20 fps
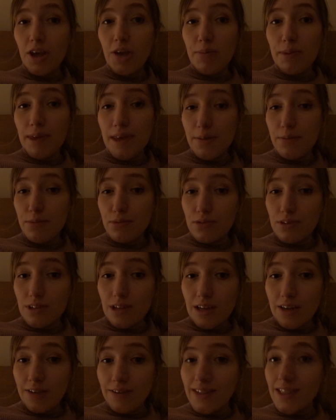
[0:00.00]
people to
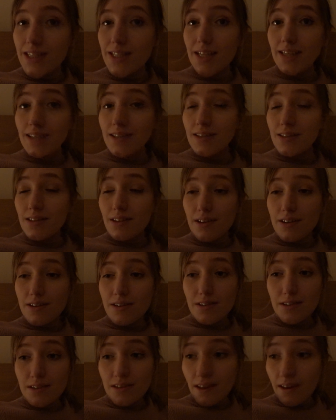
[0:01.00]
leave his things
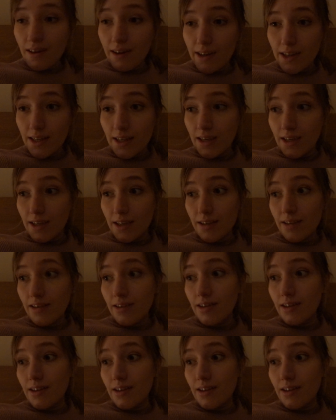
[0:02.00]
nice and tidy,